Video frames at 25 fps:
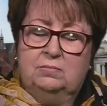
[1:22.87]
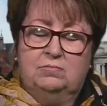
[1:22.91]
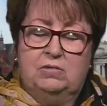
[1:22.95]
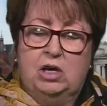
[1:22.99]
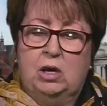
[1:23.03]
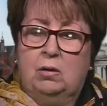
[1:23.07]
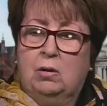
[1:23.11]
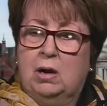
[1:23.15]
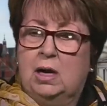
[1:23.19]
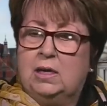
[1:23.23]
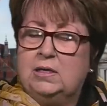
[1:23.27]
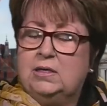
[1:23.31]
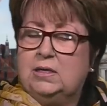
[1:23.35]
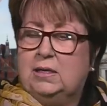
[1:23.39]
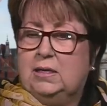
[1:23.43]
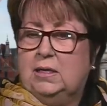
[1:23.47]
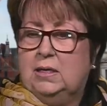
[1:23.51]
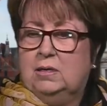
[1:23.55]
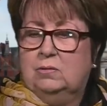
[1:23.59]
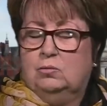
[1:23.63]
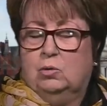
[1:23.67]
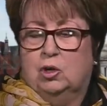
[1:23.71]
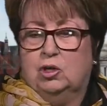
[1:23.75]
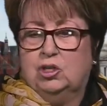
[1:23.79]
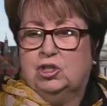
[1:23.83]
No
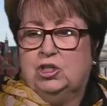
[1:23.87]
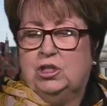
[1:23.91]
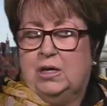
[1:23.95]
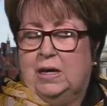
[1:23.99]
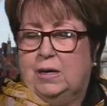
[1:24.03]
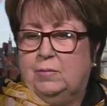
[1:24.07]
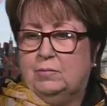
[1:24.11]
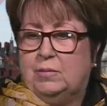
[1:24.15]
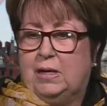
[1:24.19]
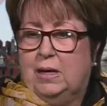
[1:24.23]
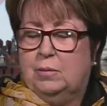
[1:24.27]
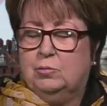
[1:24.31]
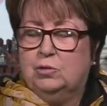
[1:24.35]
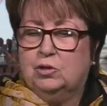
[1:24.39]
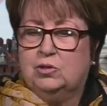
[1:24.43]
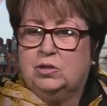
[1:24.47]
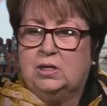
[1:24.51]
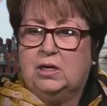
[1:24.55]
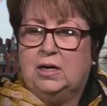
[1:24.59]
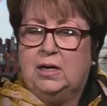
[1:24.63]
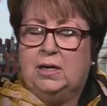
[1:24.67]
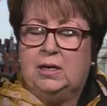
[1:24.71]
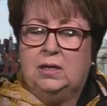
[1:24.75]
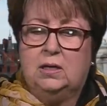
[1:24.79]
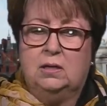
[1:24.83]
idea what shape that will
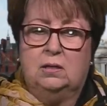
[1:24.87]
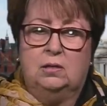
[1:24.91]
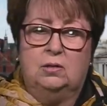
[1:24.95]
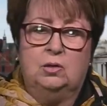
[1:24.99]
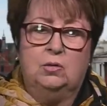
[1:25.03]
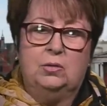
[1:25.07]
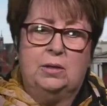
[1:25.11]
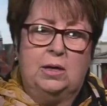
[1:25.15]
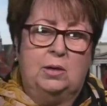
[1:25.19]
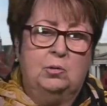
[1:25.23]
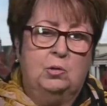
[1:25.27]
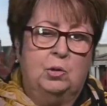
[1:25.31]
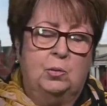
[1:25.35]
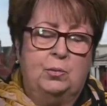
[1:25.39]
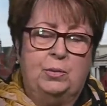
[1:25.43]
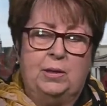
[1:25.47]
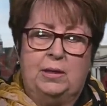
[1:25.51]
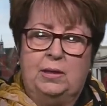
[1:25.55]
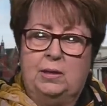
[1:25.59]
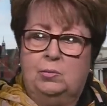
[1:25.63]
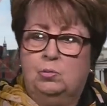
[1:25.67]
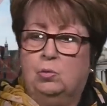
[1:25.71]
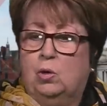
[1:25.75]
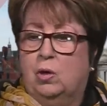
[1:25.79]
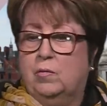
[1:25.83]
take, who they will
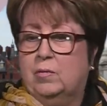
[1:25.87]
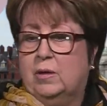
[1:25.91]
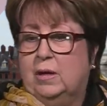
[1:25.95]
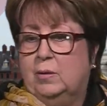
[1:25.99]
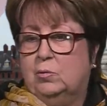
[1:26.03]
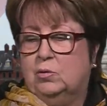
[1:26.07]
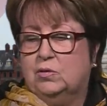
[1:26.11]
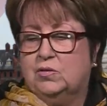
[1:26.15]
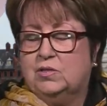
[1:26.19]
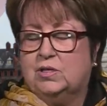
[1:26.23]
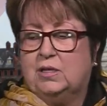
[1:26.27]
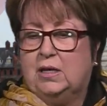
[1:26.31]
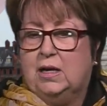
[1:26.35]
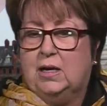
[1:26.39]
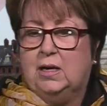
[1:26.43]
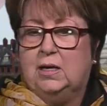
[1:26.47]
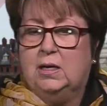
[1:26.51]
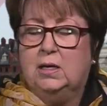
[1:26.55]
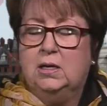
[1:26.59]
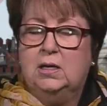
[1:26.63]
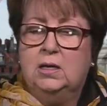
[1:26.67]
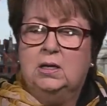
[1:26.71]
be, what they will say.